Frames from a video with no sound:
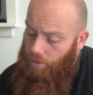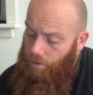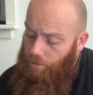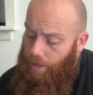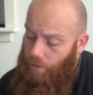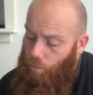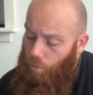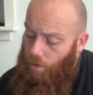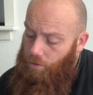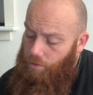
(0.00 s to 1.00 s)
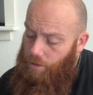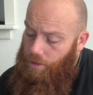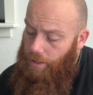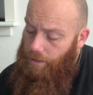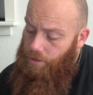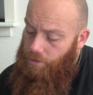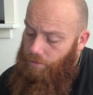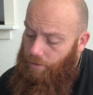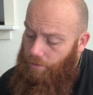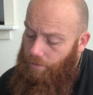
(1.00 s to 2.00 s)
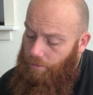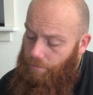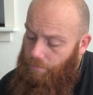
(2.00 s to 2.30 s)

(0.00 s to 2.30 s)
you add 1 to attack and strength.